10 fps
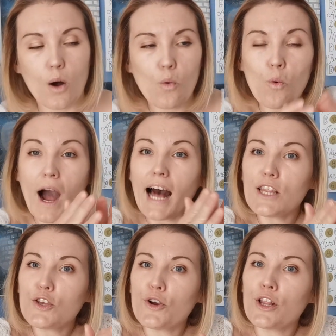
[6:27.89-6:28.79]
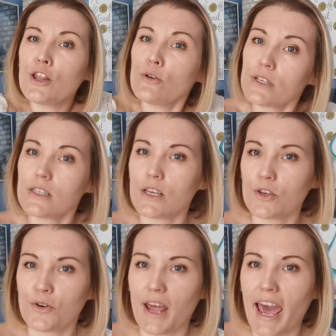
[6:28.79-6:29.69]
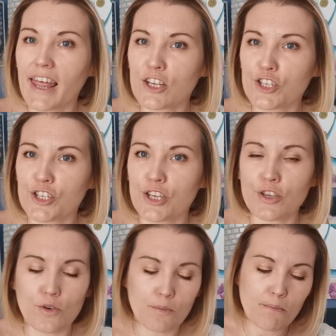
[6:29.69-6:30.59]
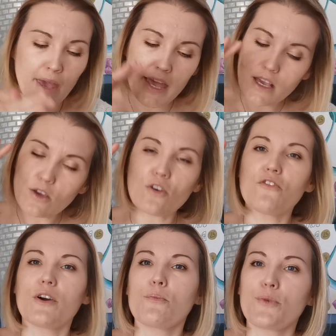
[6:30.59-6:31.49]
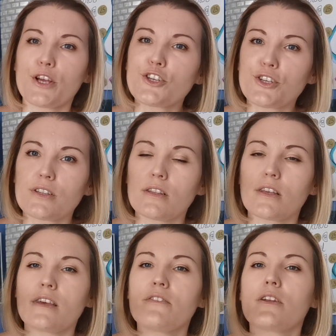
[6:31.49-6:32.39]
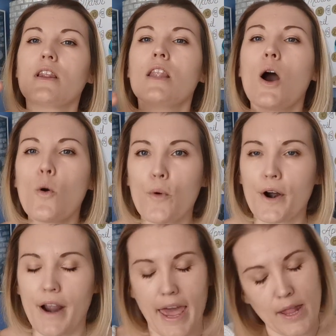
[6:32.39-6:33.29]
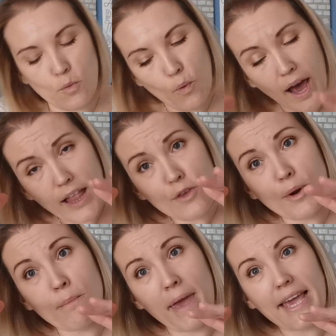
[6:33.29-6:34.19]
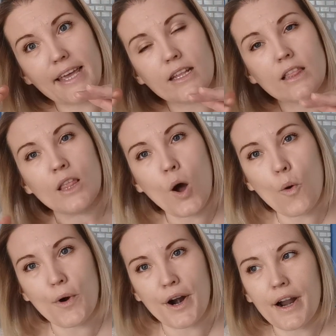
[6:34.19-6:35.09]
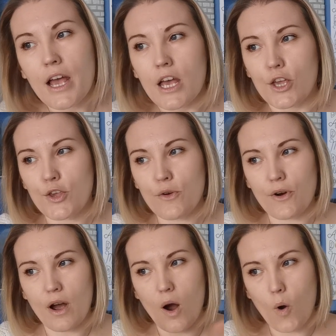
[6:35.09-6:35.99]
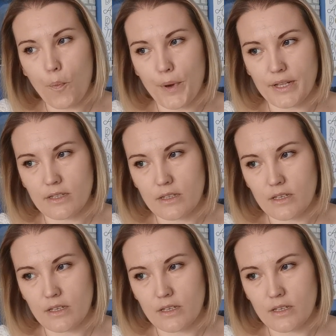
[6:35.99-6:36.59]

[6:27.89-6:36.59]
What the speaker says: While you're losing your energy, you make your vibrational even lower. And while you make it lower, you're open